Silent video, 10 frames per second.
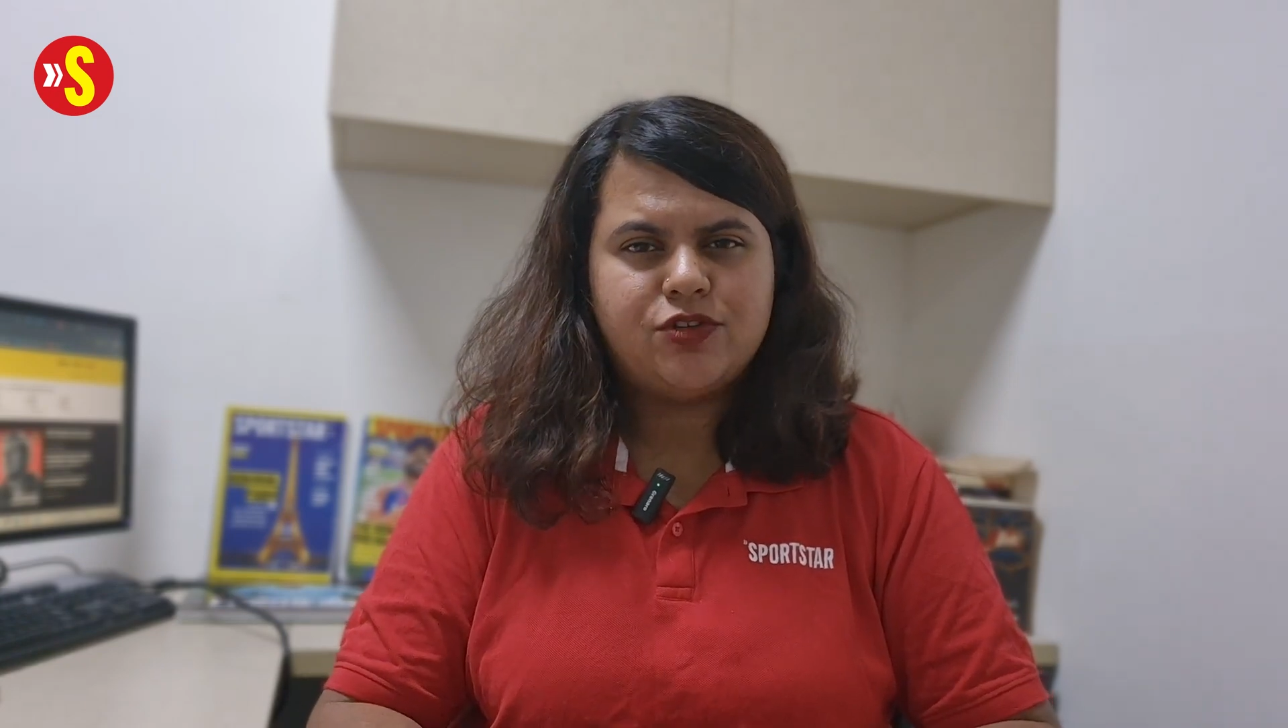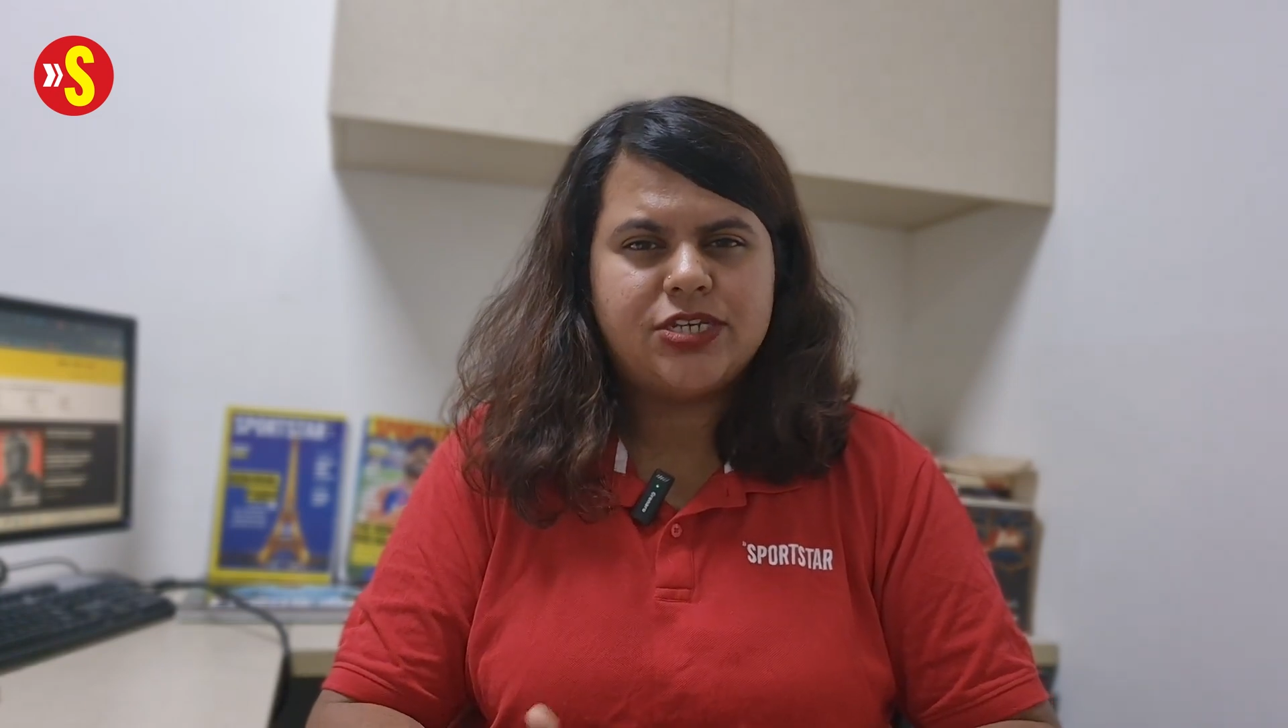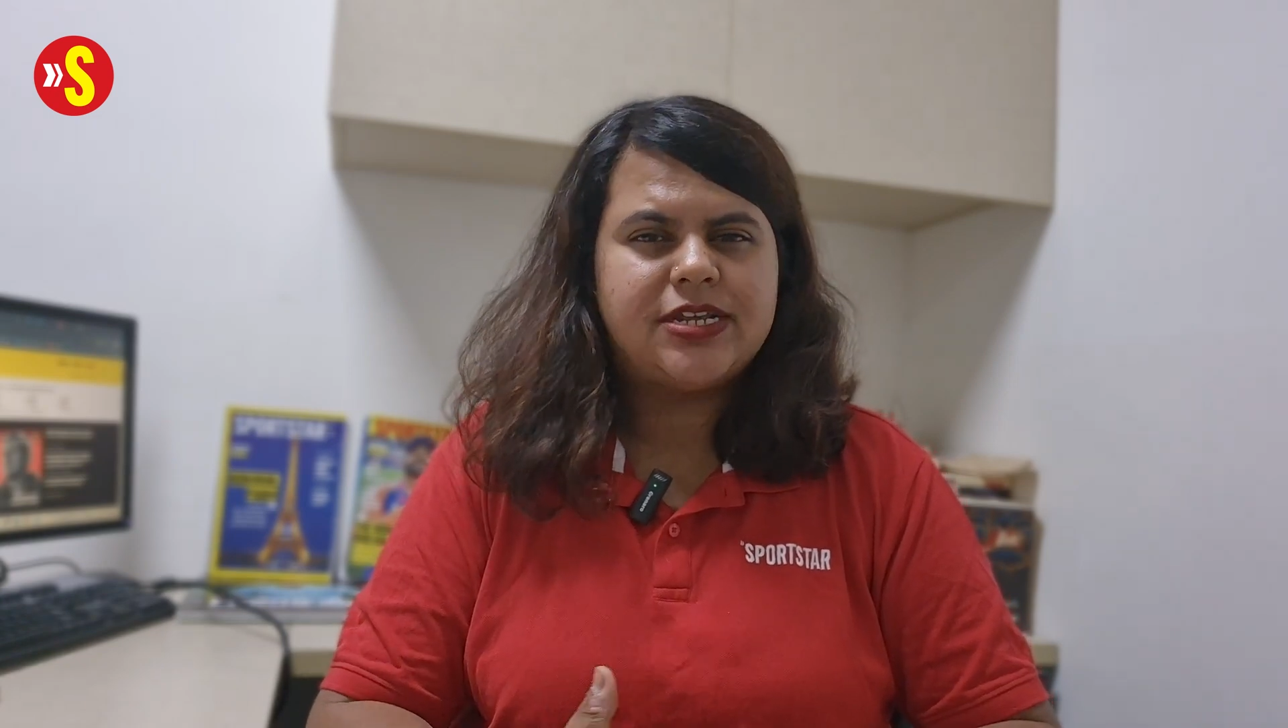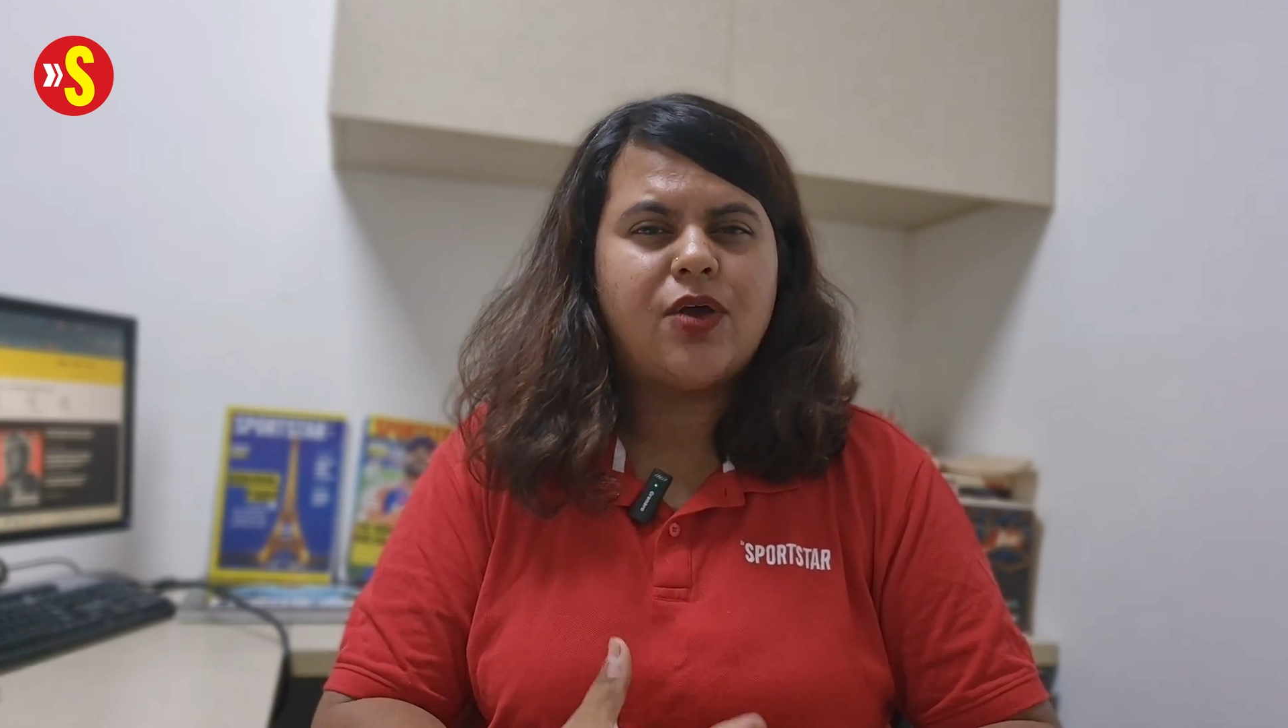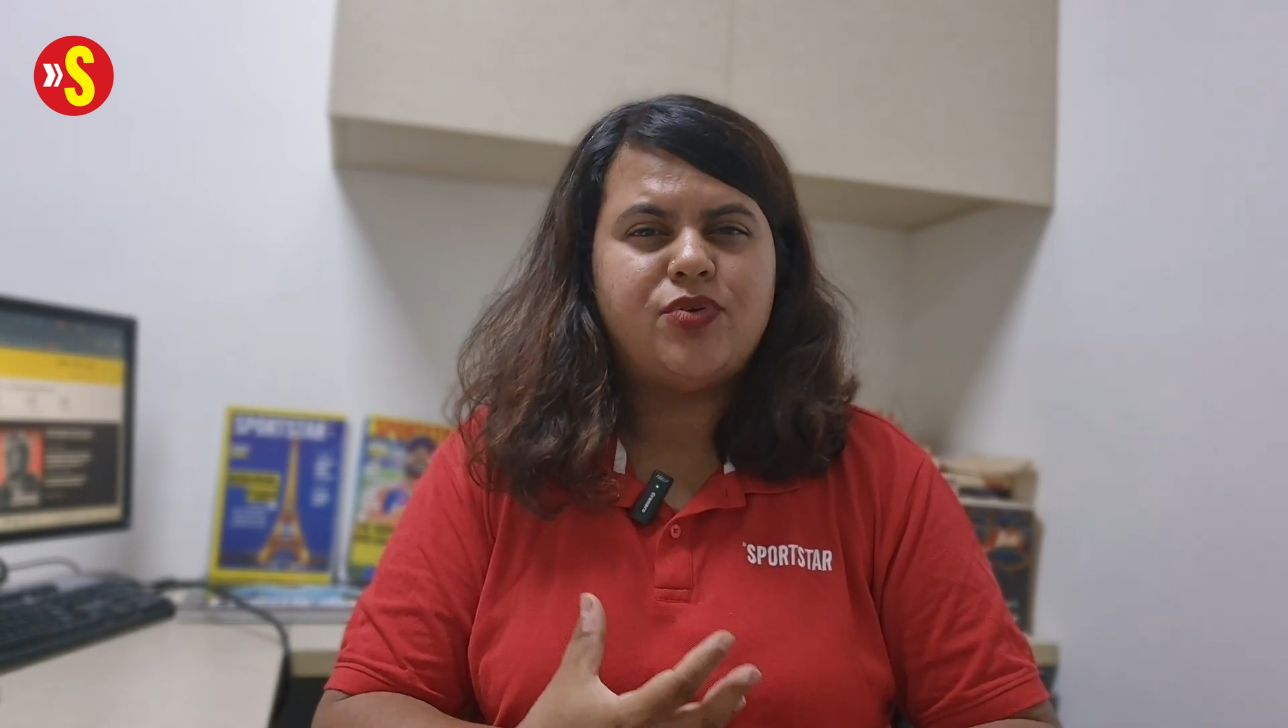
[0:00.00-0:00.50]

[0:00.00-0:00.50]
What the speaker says: just how